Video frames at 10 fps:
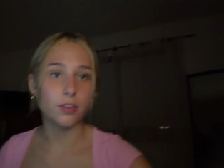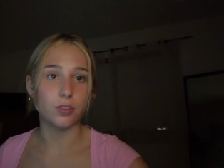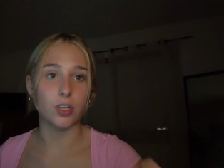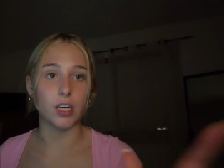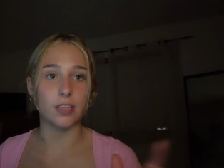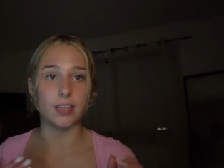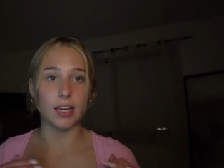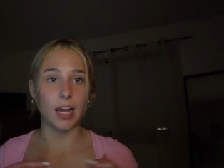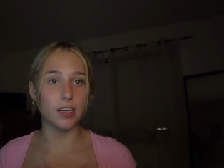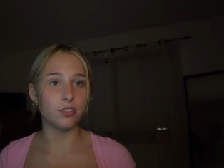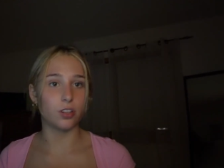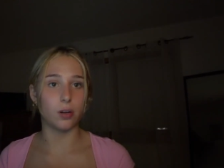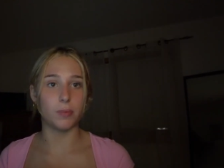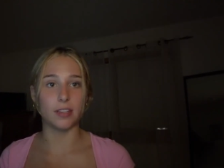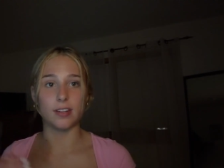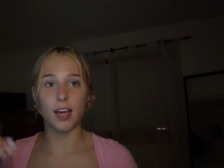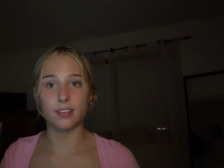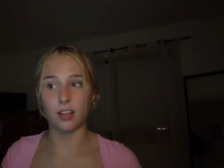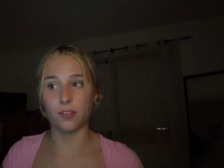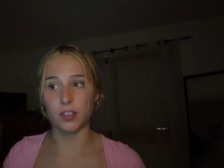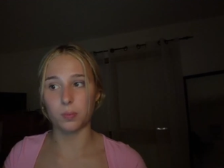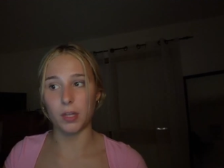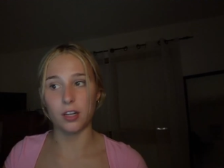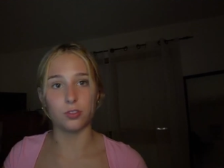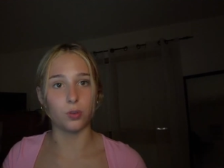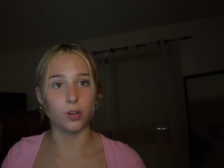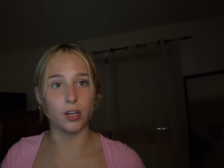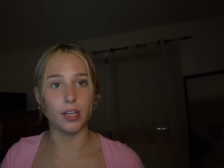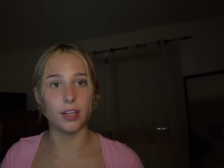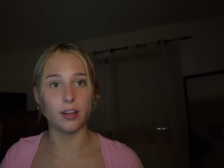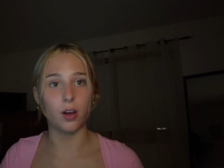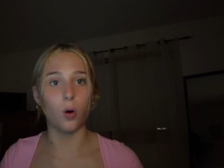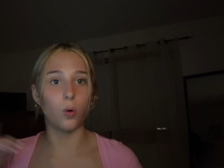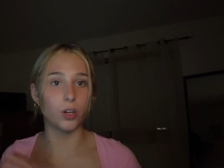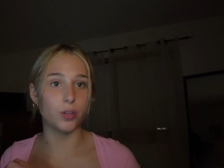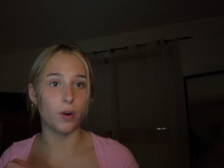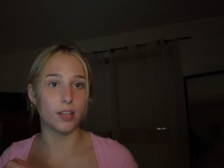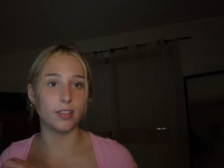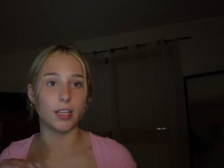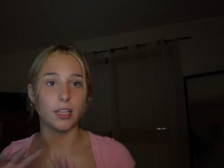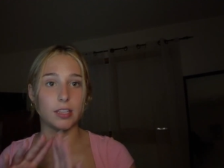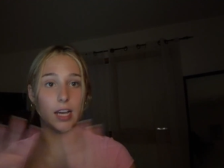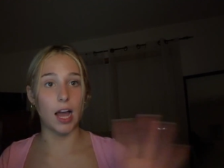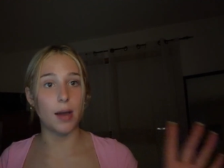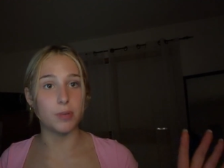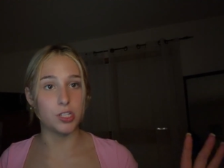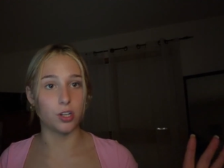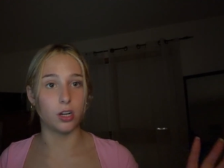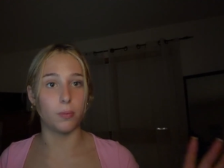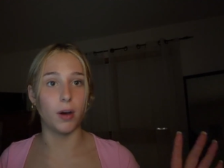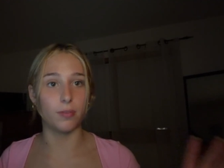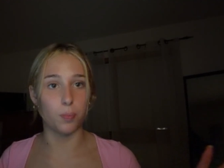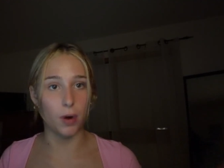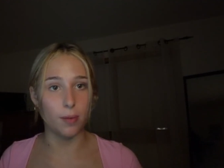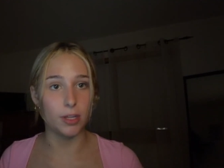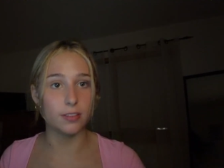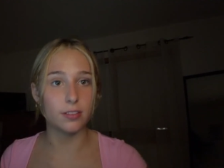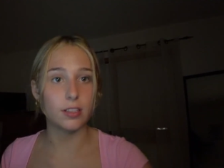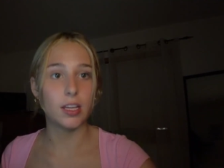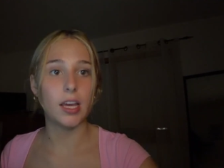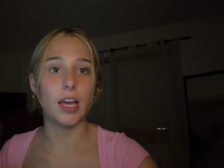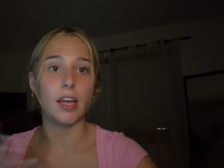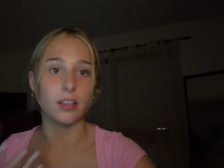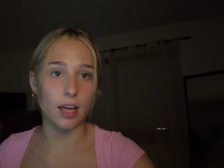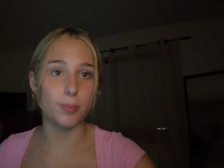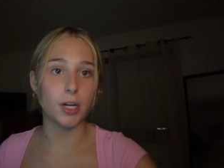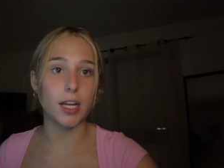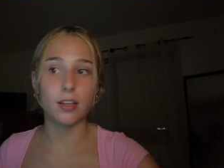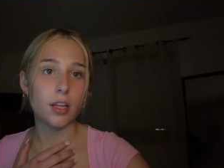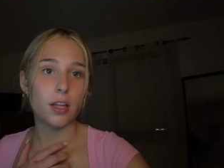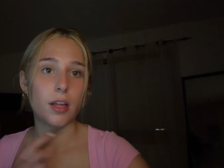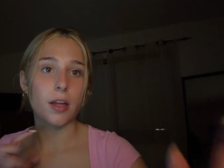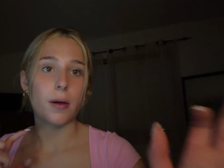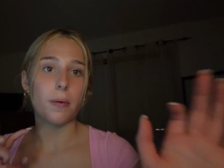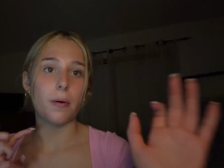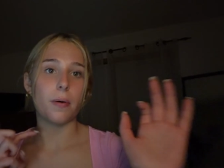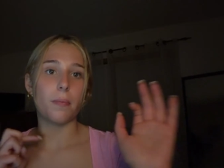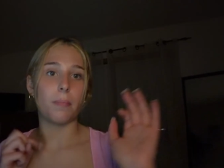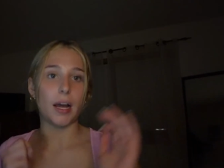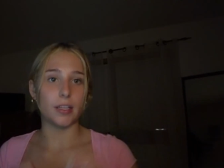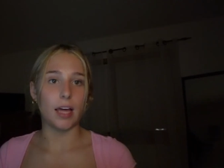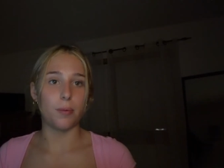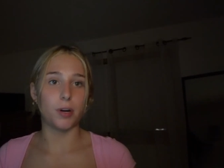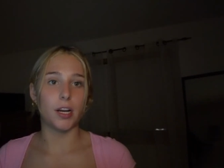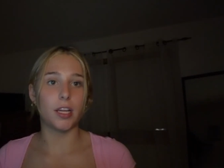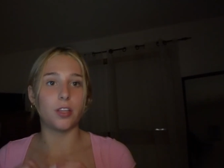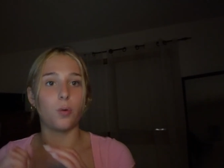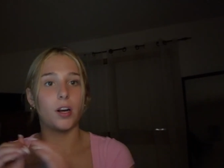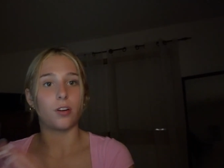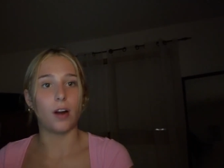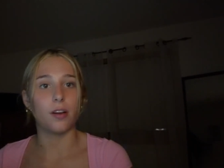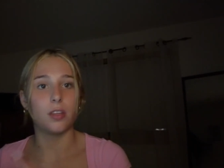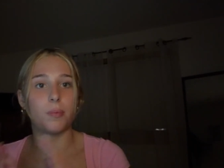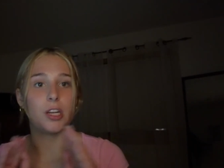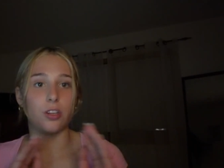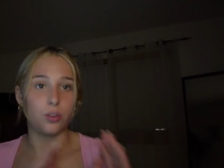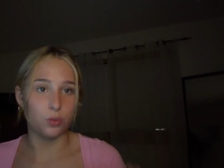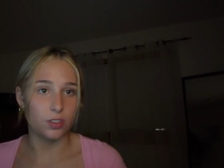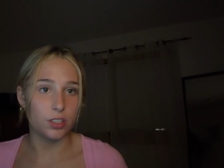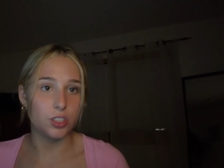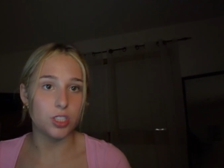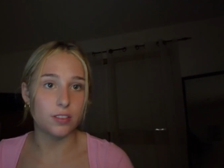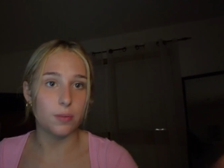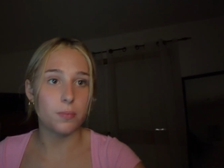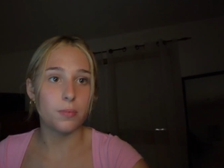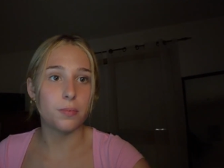So you're going to take any term that's not self-explanatory, or you want to take like the common term of a premise and elaborate. By elaborating, you want to ground them in a new syllogism.